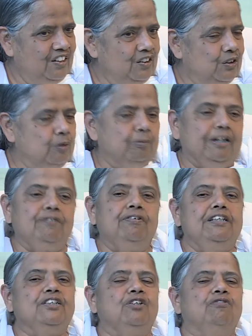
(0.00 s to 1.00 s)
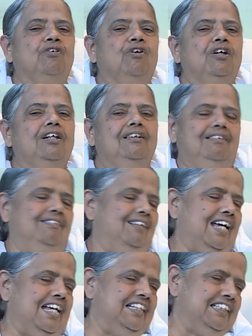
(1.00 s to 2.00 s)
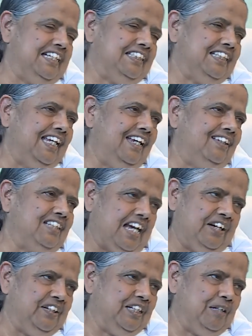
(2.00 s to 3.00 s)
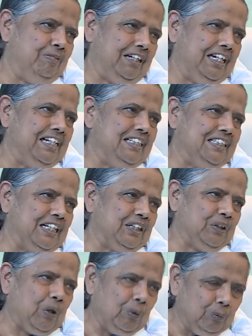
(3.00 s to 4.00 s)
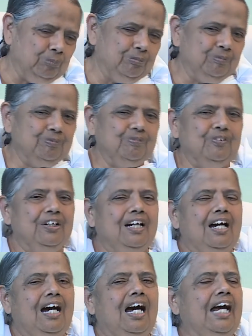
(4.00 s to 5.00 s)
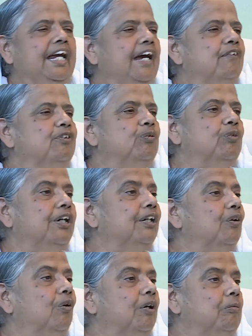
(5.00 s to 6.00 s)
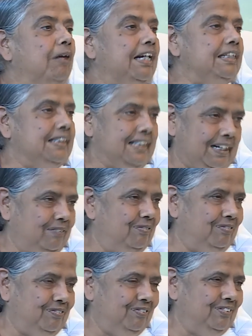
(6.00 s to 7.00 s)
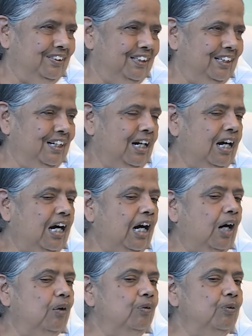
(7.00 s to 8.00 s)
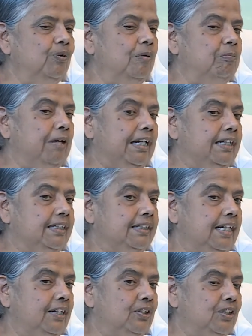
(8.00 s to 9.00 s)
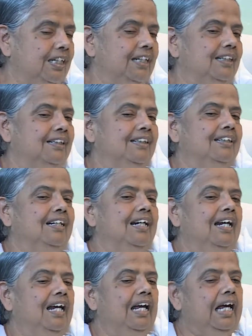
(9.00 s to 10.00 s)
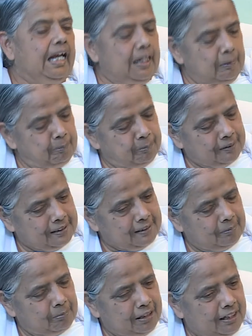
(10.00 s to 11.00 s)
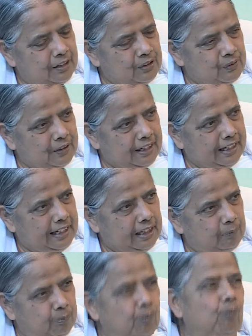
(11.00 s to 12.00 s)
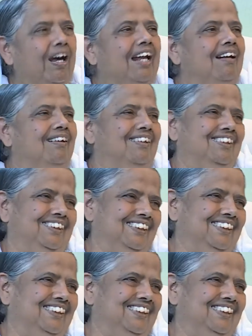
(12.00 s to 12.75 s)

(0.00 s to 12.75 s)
So, but first of all, as they say, charity begins at home. I have to work on myself. How meditation helps me to keep well.